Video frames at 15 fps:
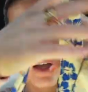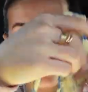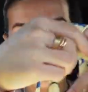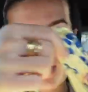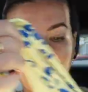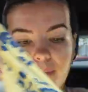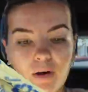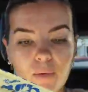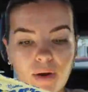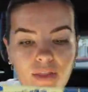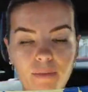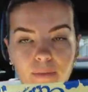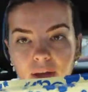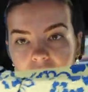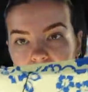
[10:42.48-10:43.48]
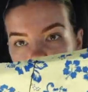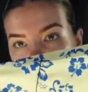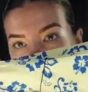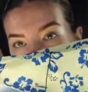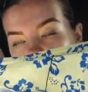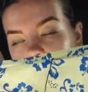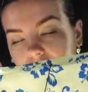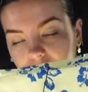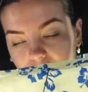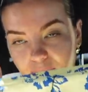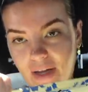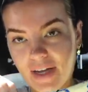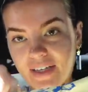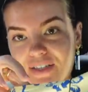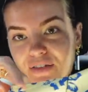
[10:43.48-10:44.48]
I think I'm going to wear them back
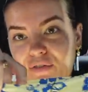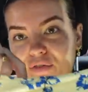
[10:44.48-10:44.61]
back to